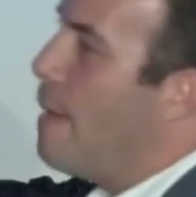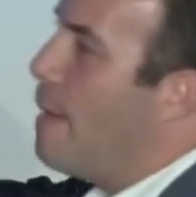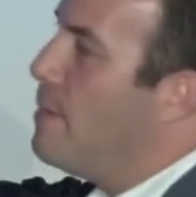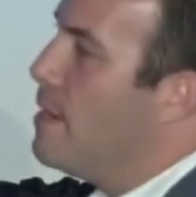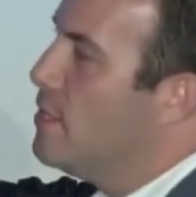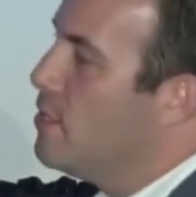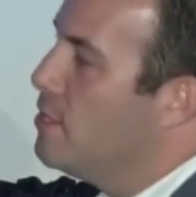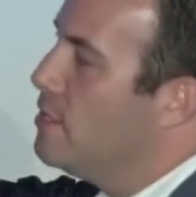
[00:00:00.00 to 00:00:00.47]

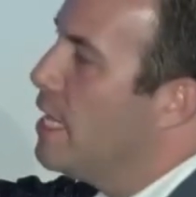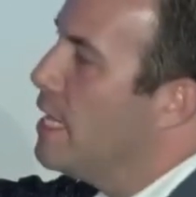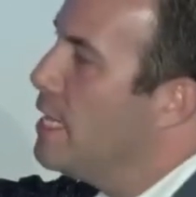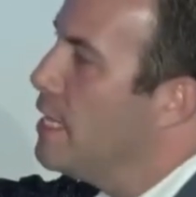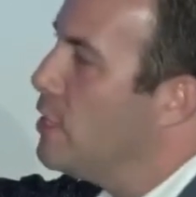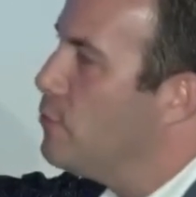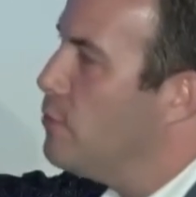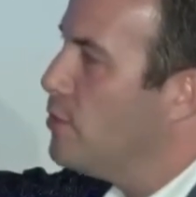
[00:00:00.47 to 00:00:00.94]
and
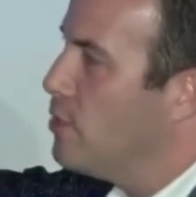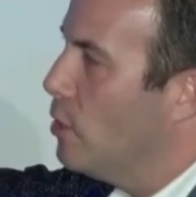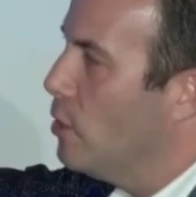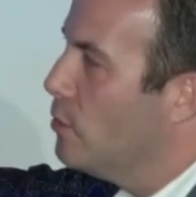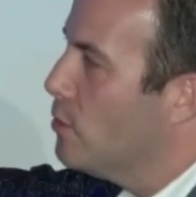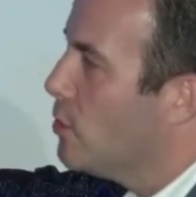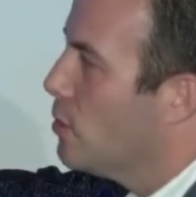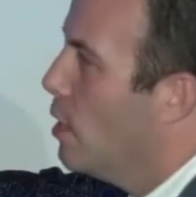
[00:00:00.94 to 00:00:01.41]
instantaneous
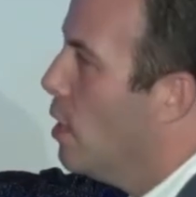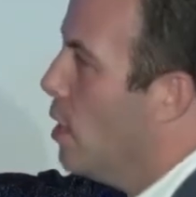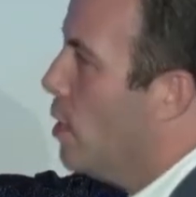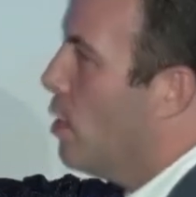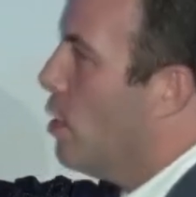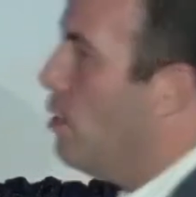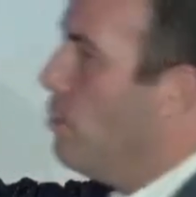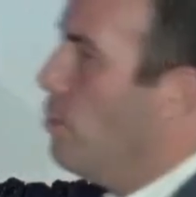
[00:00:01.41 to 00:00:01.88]
results.
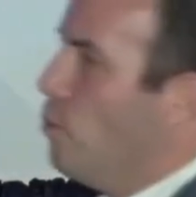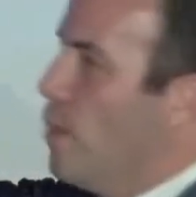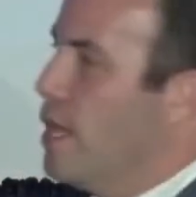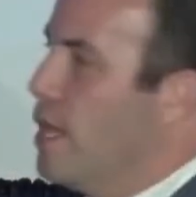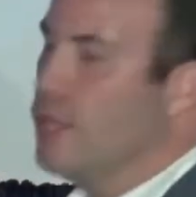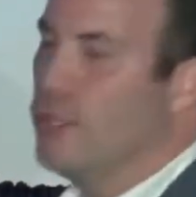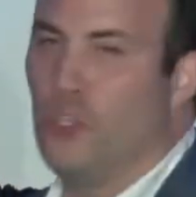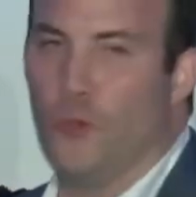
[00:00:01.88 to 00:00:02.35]
We can do